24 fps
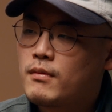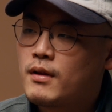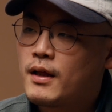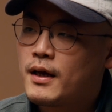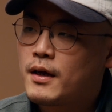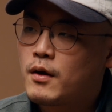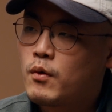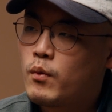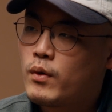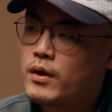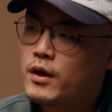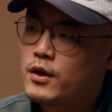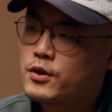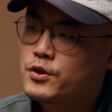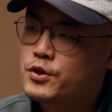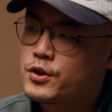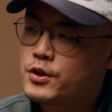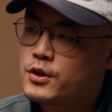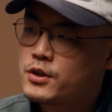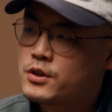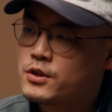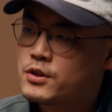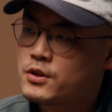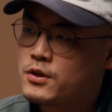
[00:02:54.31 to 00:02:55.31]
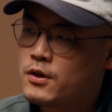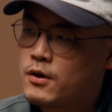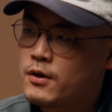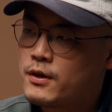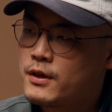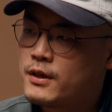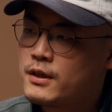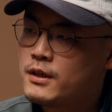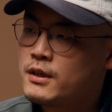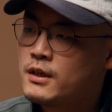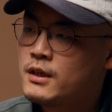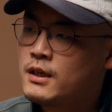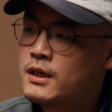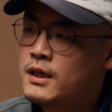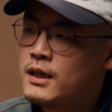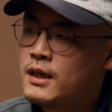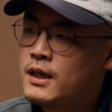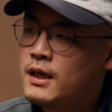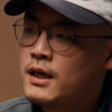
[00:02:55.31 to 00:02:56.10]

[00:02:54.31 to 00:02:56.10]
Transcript: when our church started